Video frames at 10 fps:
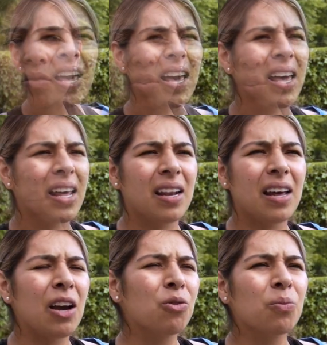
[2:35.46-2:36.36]
And
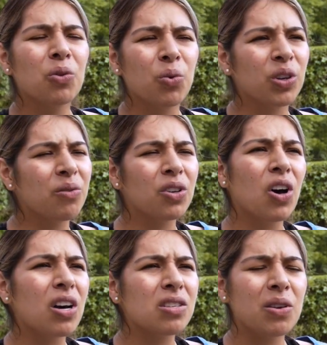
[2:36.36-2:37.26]
I remember one of the
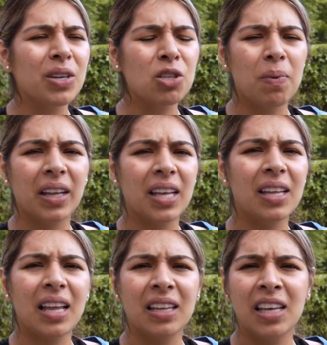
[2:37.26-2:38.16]
calls, they were explaining
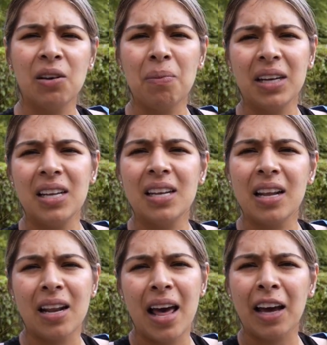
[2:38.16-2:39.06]
that he might need
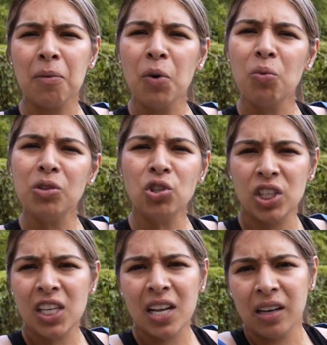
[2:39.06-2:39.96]
an ECMO
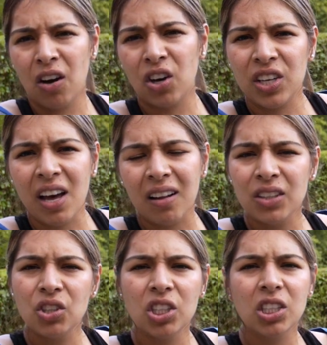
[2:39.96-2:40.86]
machine and a
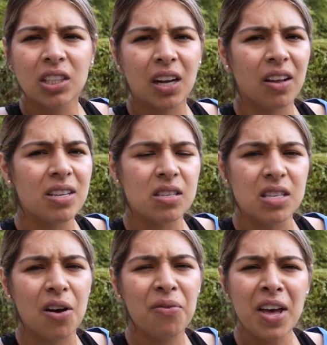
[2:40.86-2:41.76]
cardiologist and all this
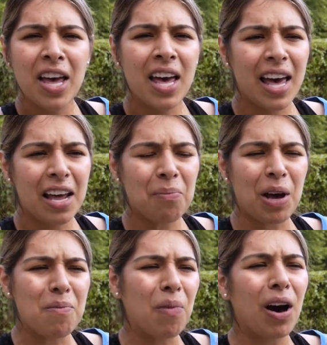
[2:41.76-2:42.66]
stuff. And
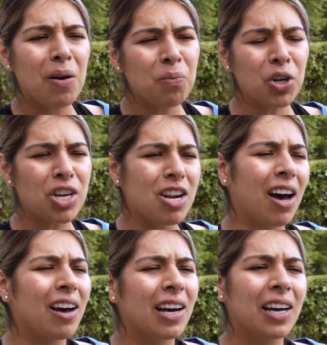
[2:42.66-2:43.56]
my mom could
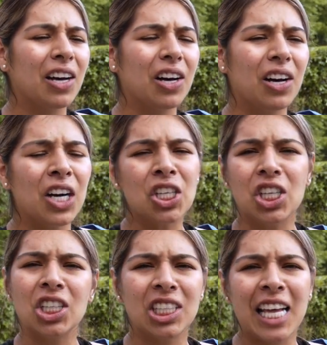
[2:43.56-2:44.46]
not
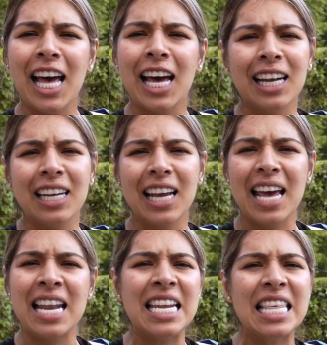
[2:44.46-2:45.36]
understand
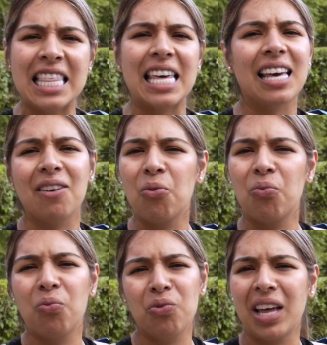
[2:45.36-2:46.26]
anything
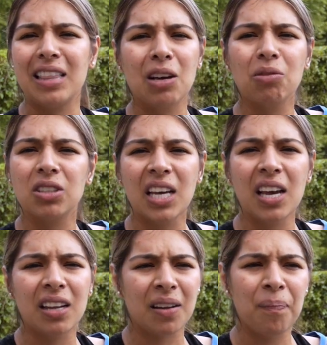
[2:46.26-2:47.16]
that they were
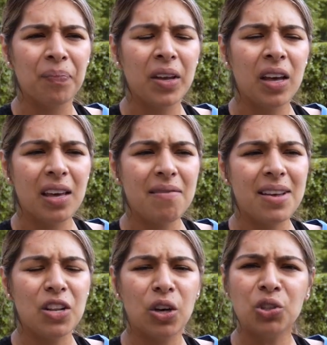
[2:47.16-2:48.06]
saying,
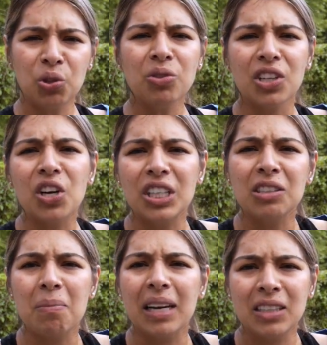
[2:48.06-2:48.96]
even though she was a nurse
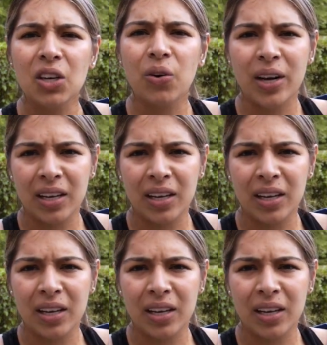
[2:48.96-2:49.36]
in Mexico